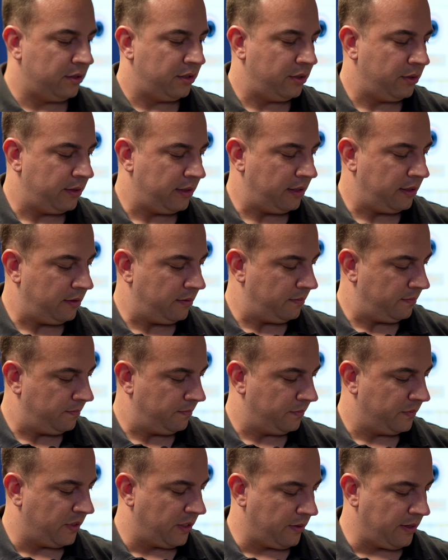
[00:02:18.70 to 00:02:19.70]
to it.
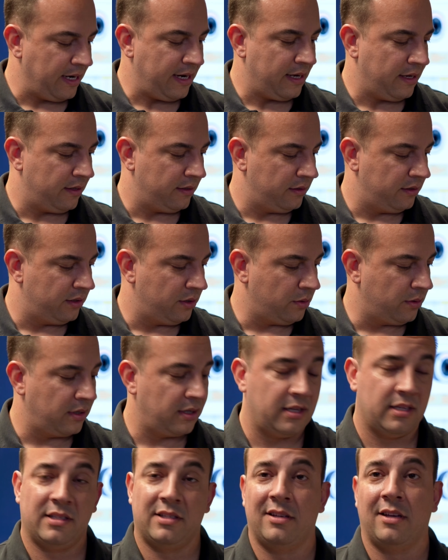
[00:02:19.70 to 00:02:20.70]
All right, so we're going
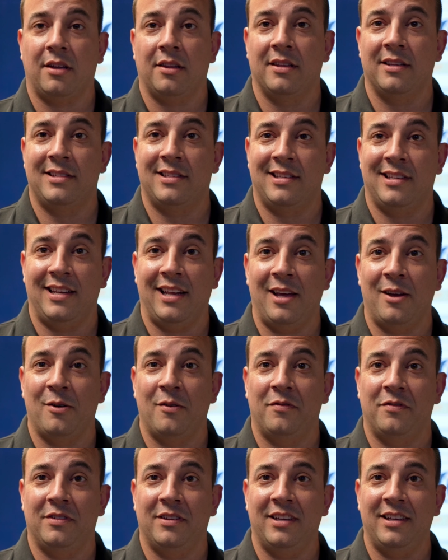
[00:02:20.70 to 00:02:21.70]
to install this today,
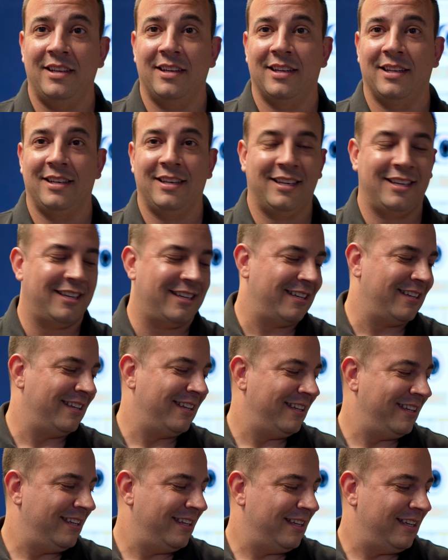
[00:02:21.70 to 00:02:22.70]
hopefully, and I'm
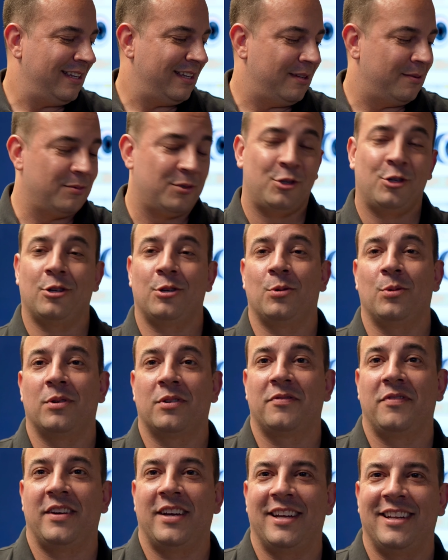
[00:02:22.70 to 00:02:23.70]
sure it'll work
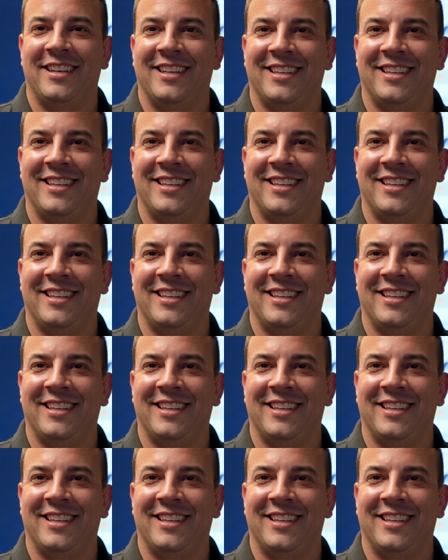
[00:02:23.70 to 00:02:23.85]
fine.